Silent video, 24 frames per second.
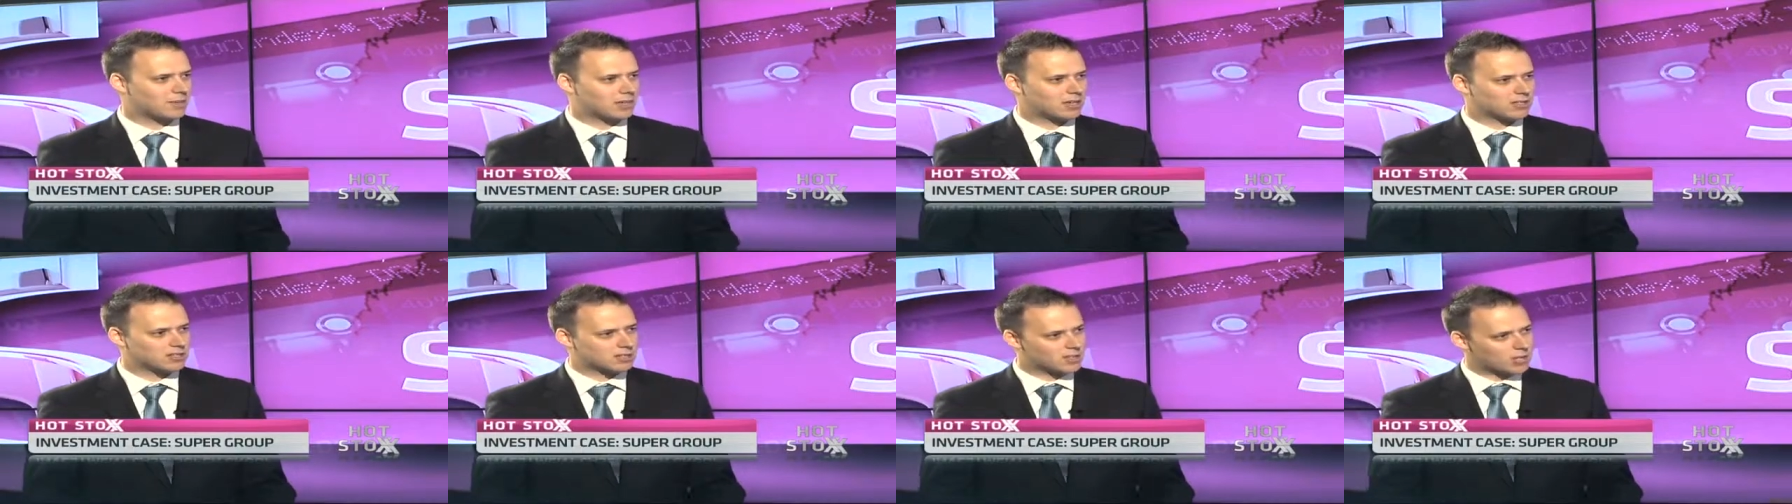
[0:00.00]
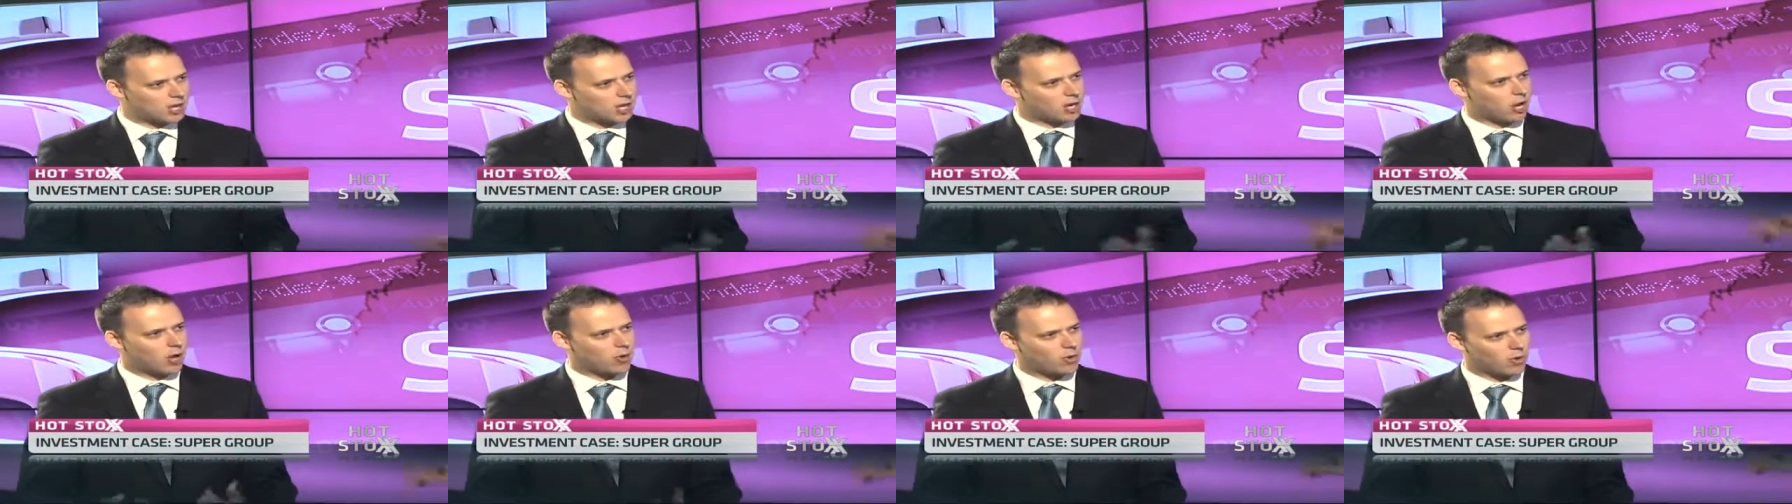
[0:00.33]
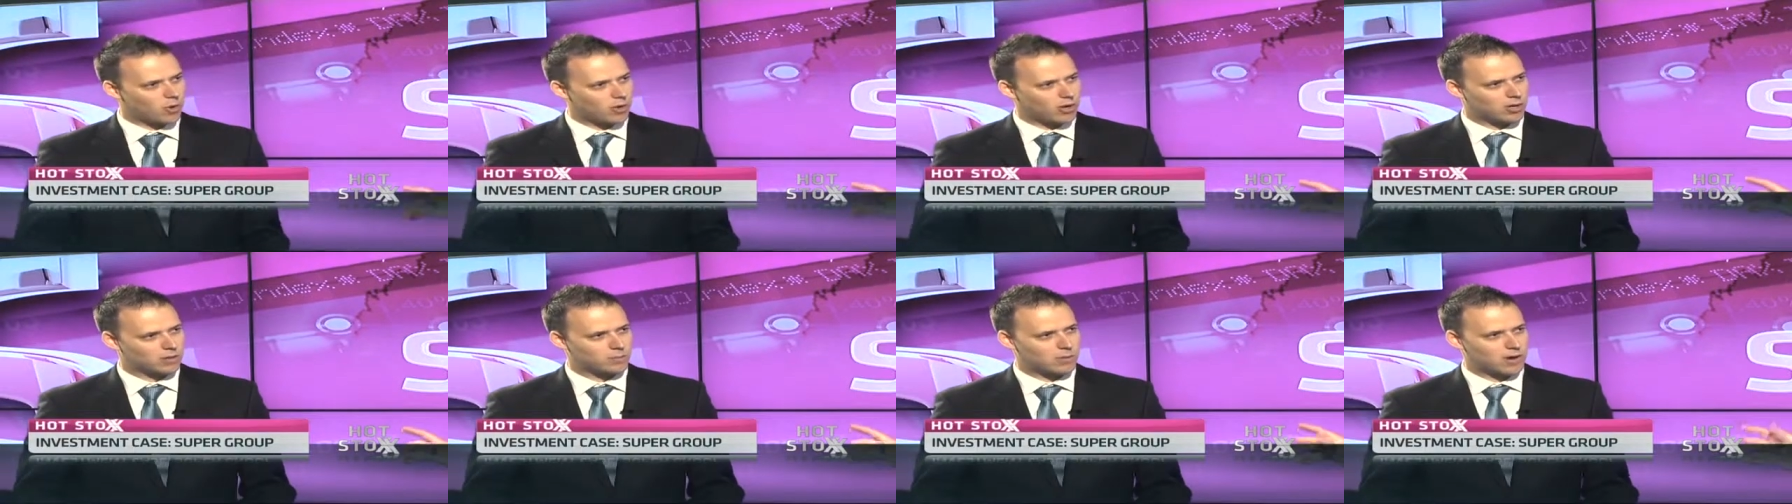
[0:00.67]
because a low
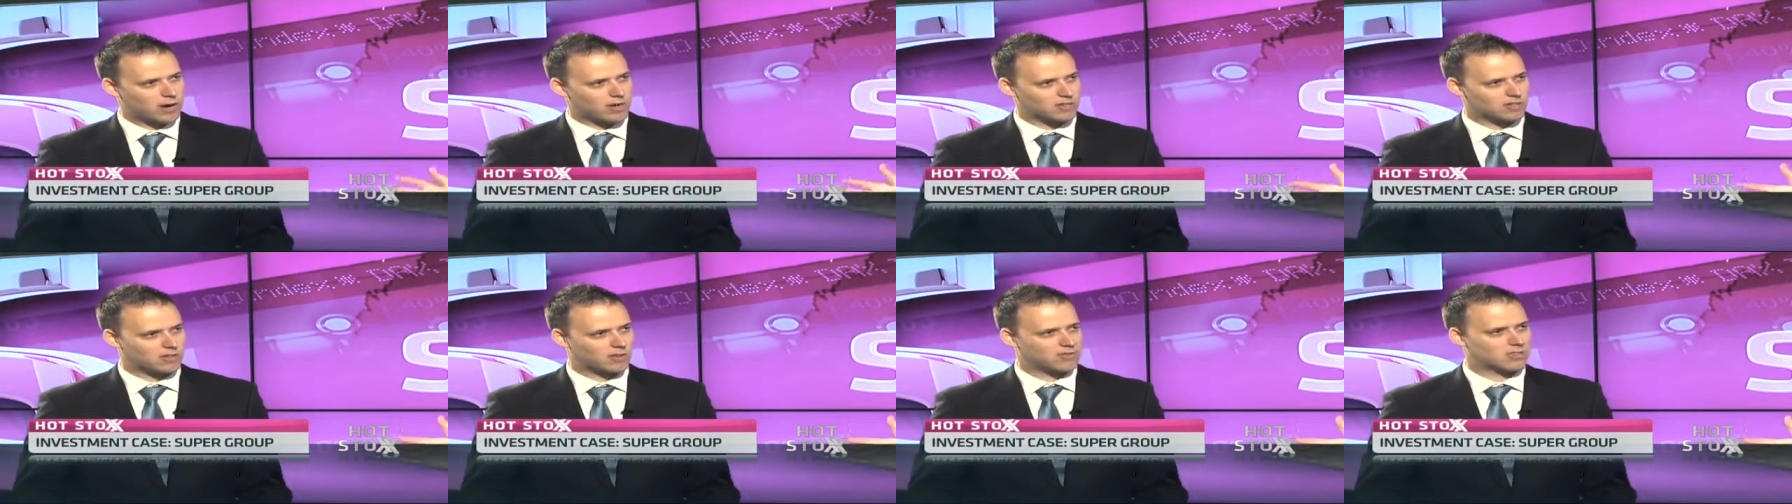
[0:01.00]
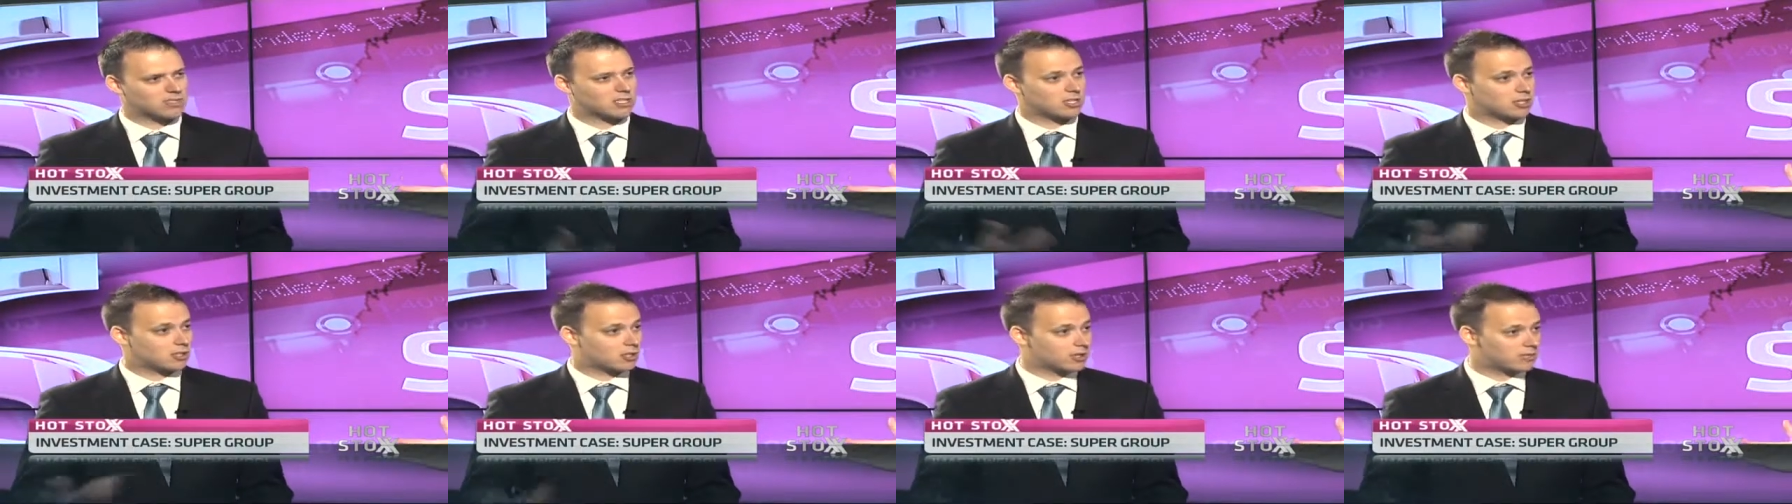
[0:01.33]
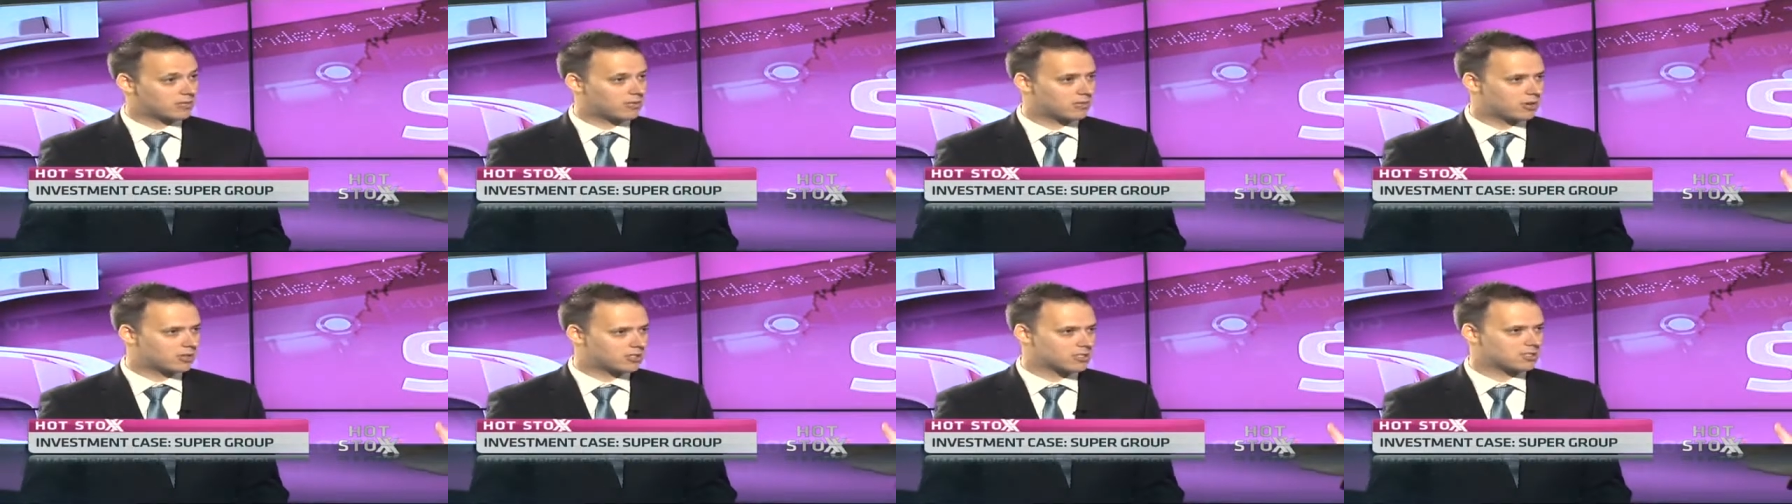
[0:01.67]
oil price, obviously good
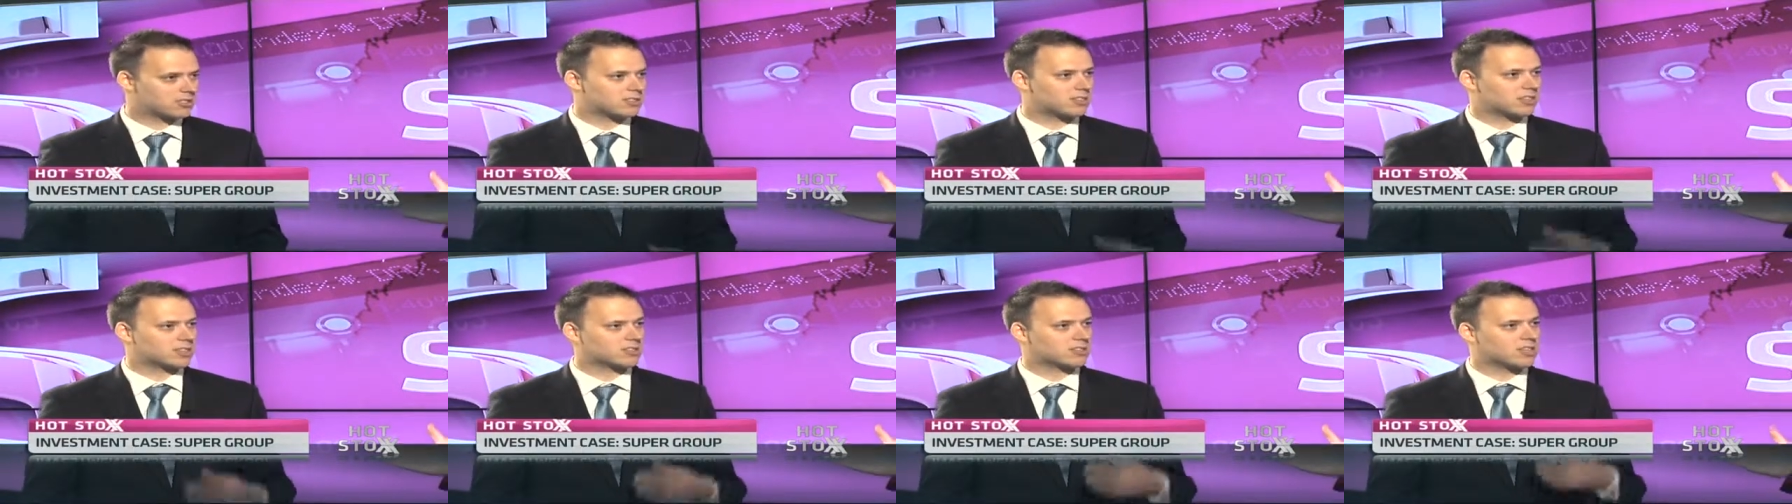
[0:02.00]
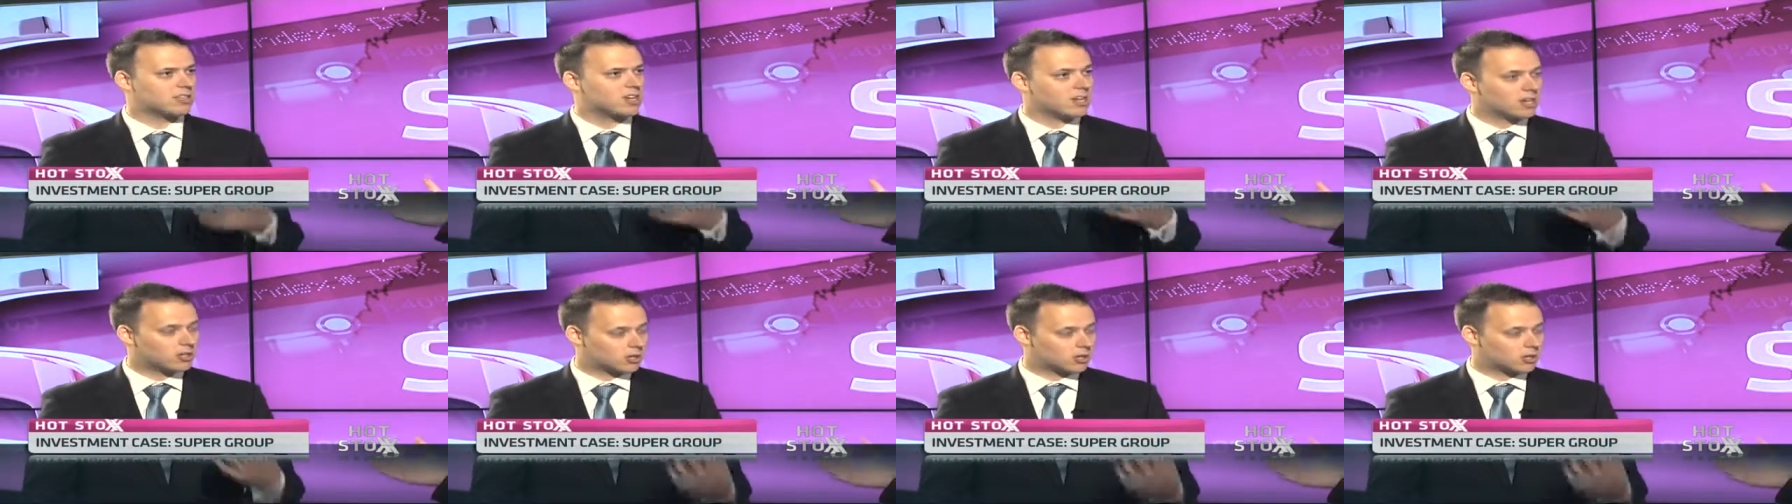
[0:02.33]
for logistics,